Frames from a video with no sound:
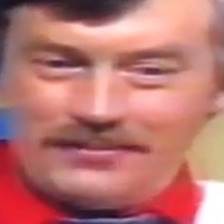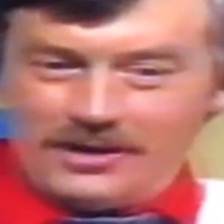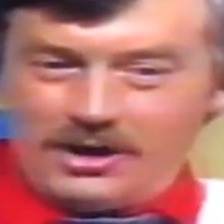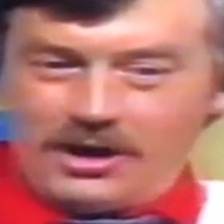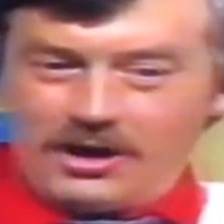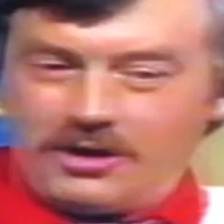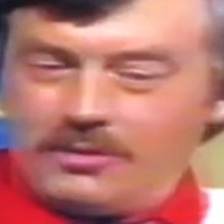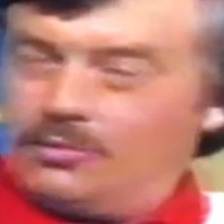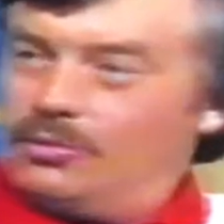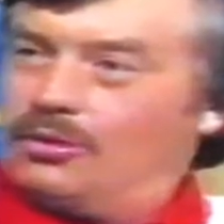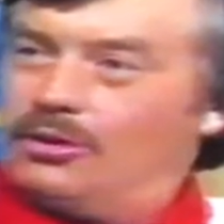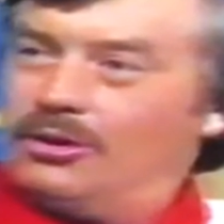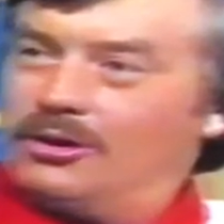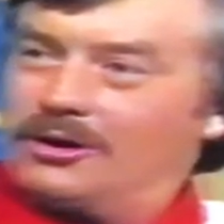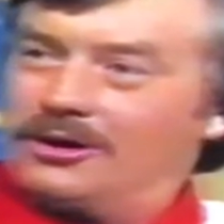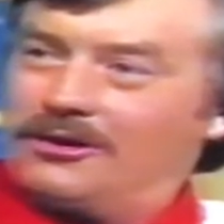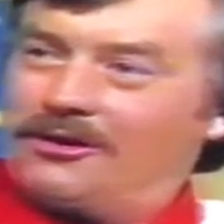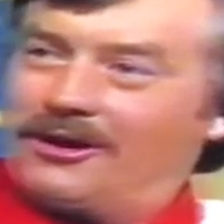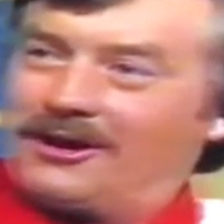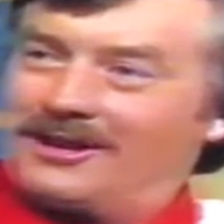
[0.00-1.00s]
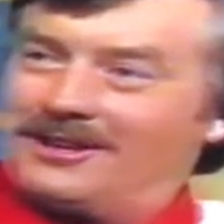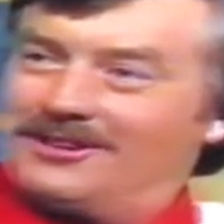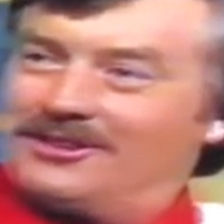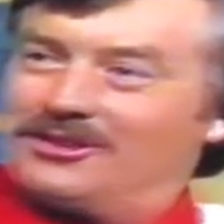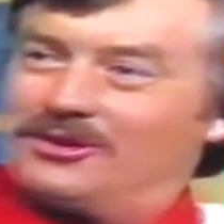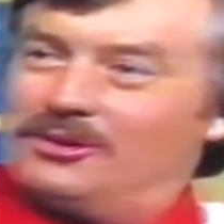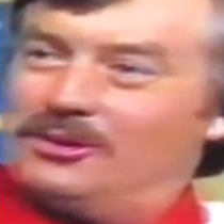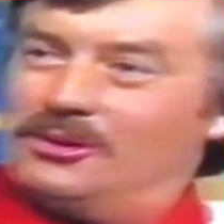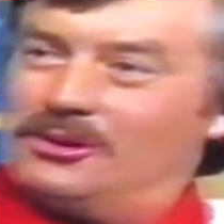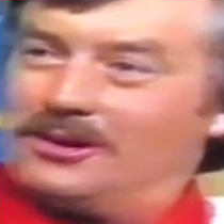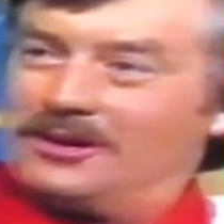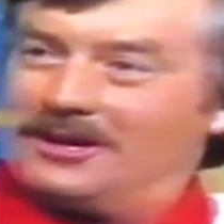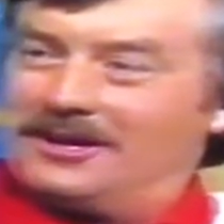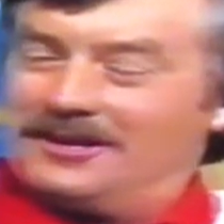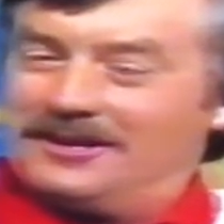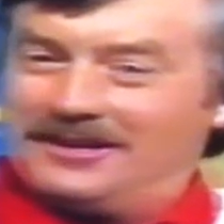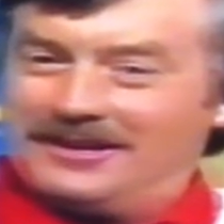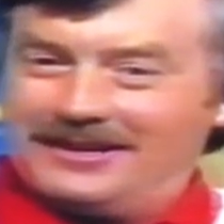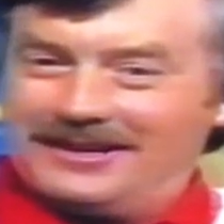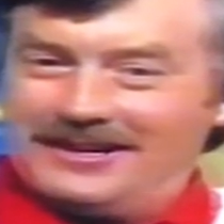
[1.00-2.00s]
I can walk and I can talk,
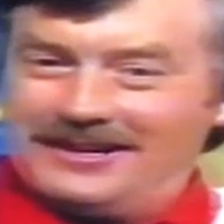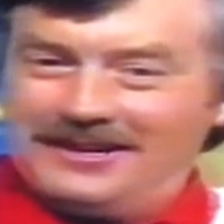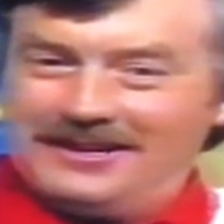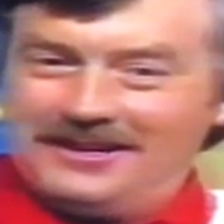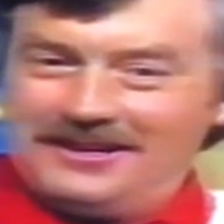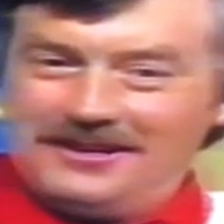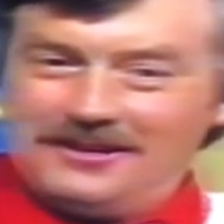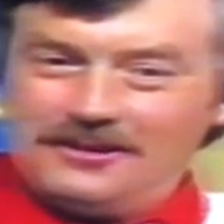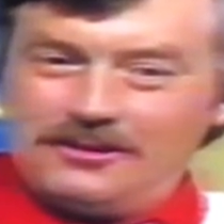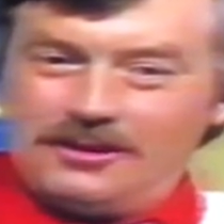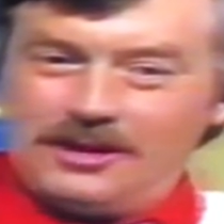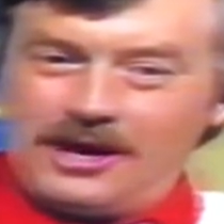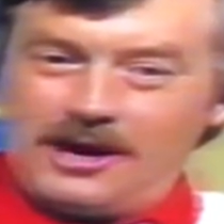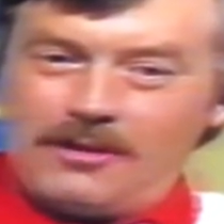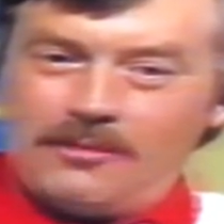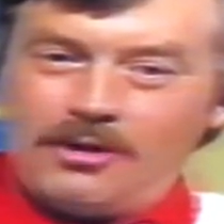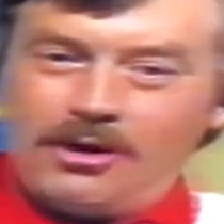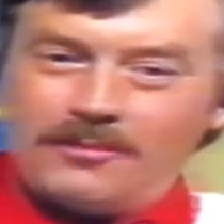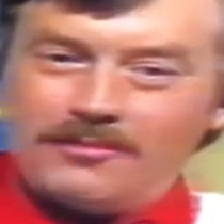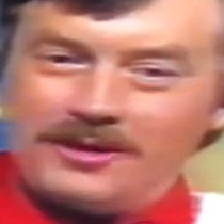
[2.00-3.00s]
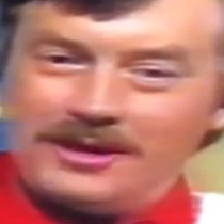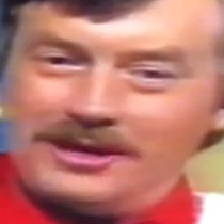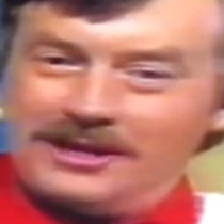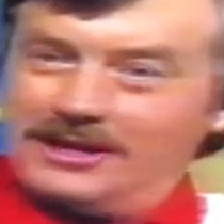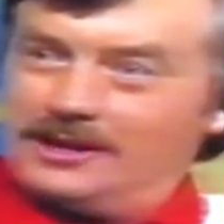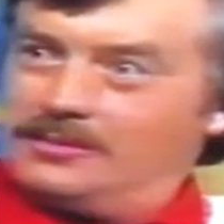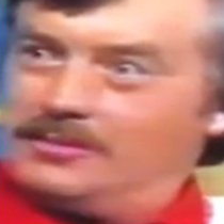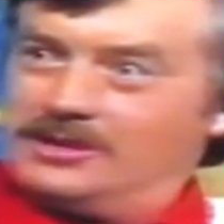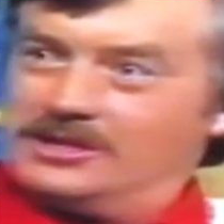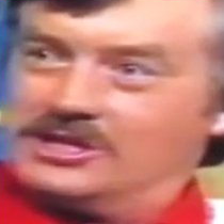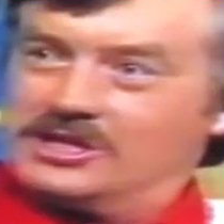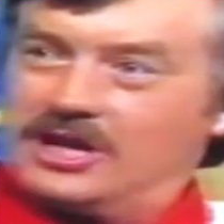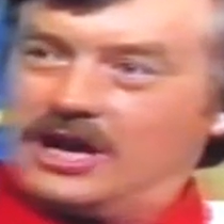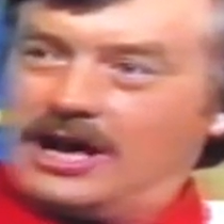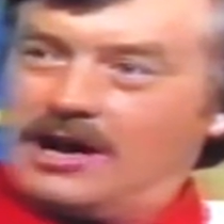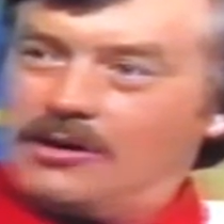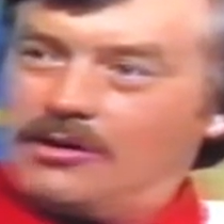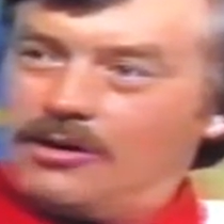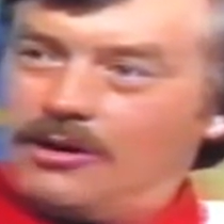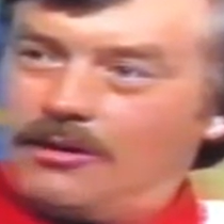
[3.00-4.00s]
and although I might be a little bit
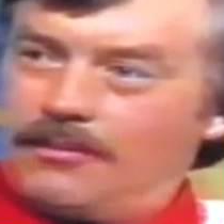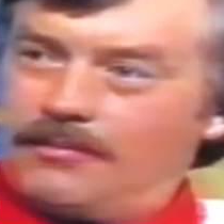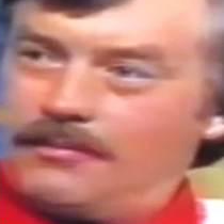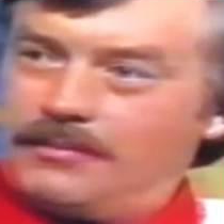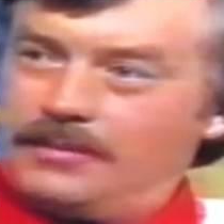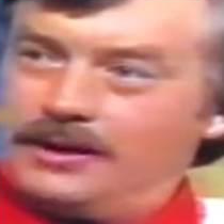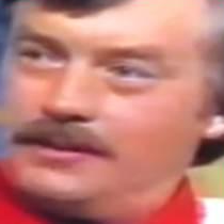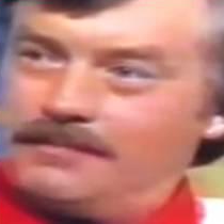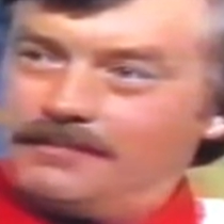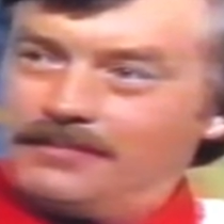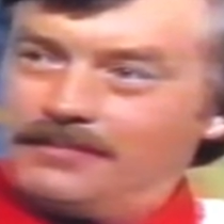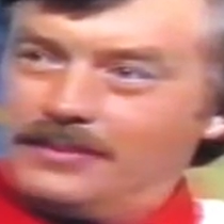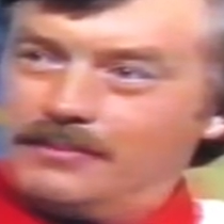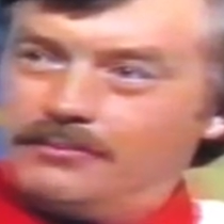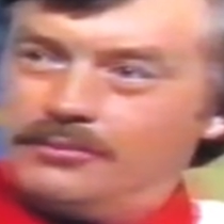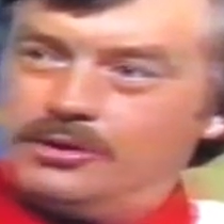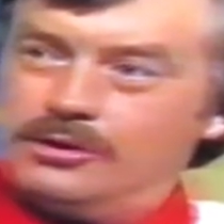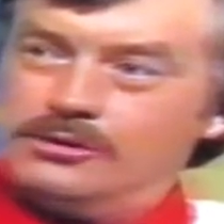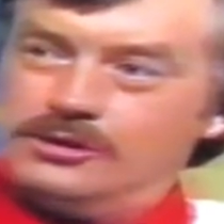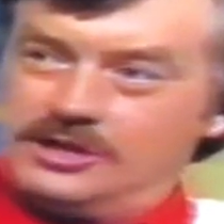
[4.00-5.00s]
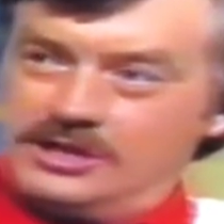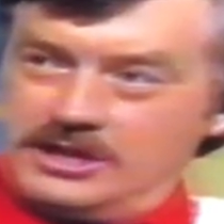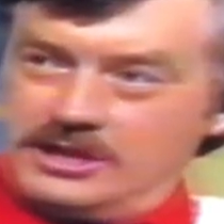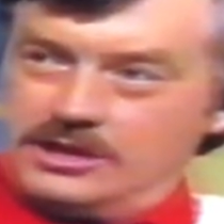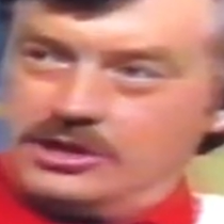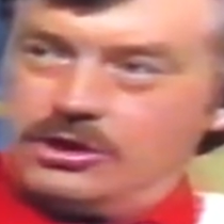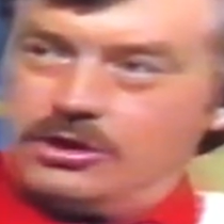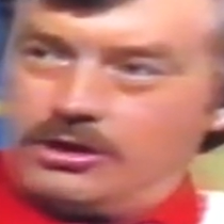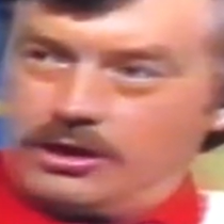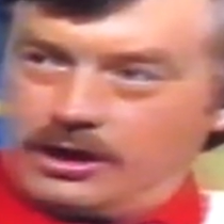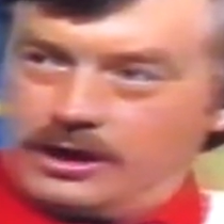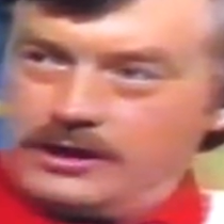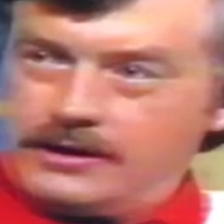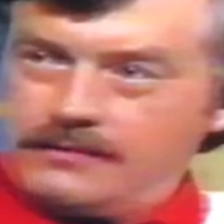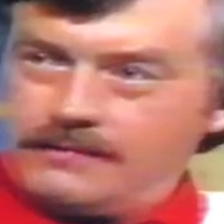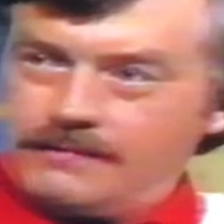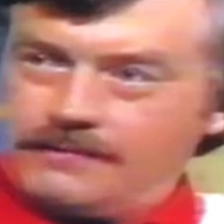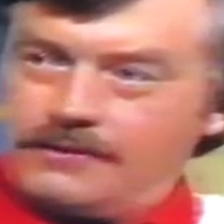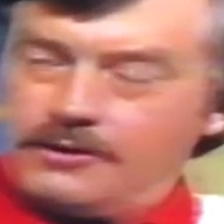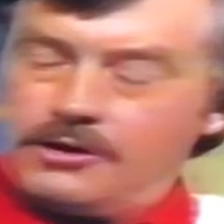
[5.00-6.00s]
slow, I'm bruised internally
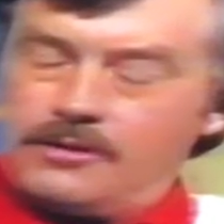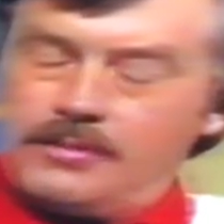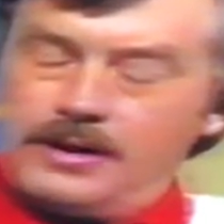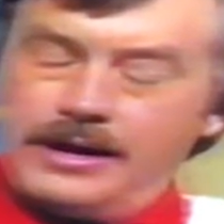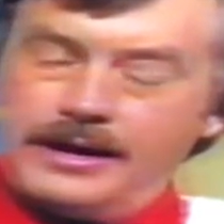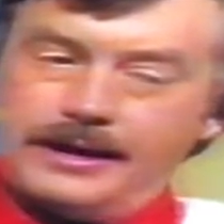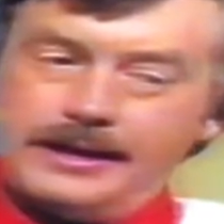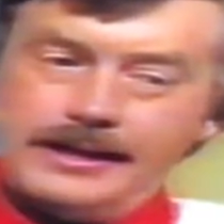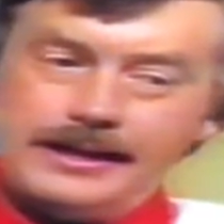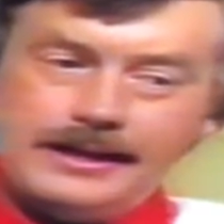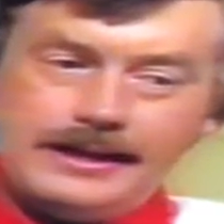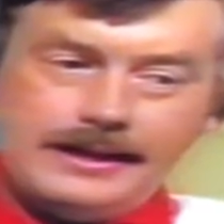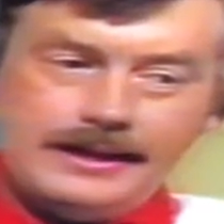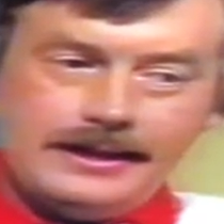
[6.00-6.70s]
very badly.